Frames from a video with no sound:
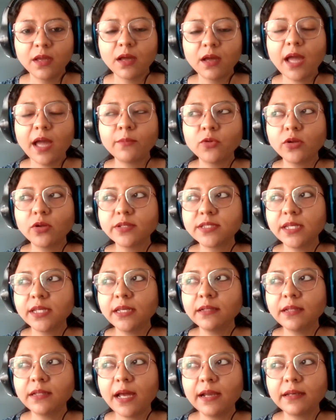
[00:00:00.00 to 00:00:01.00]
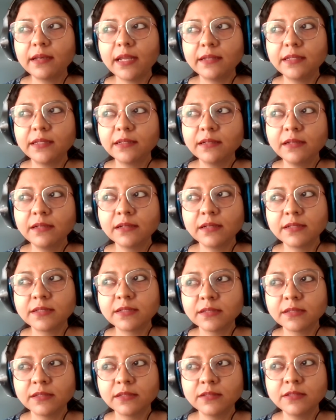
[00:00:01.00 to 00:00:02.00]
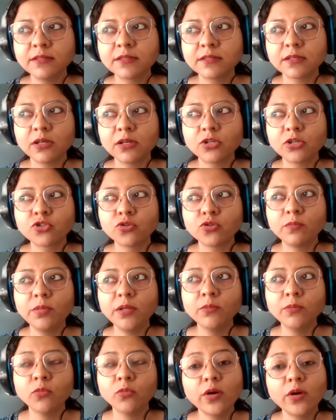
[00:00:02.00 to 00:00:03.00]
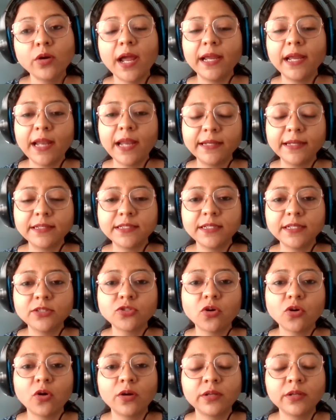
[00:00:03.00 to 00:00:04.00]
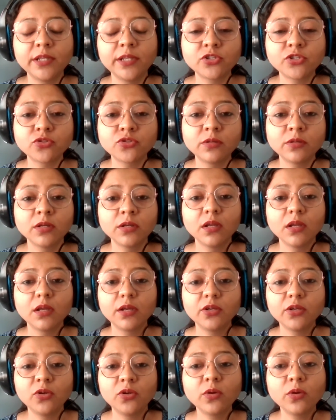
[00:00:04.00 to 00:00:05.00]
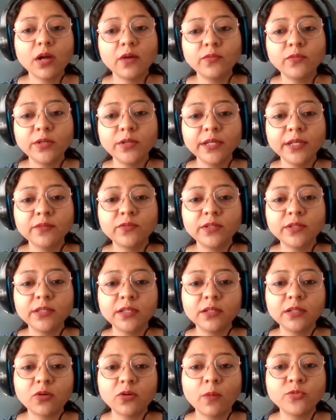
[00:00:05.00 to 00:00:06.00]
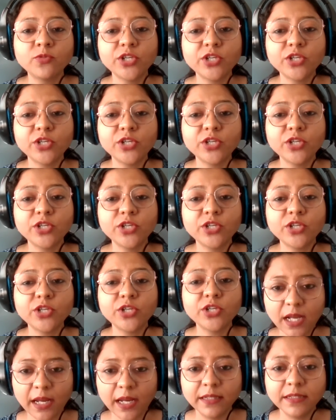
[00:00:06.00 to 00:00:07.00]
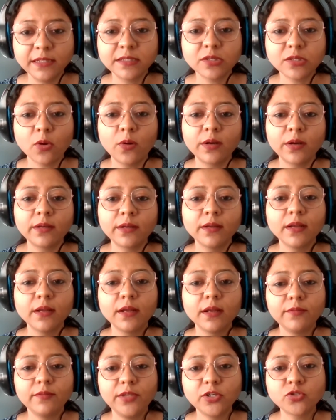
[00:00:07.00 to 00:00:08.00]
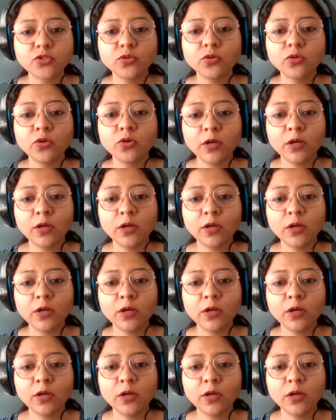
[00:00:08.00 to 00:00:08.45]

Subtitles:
I'm not saying that ethical concerns should be more highlighted, or they should, cover even the objectivity of science, or they should,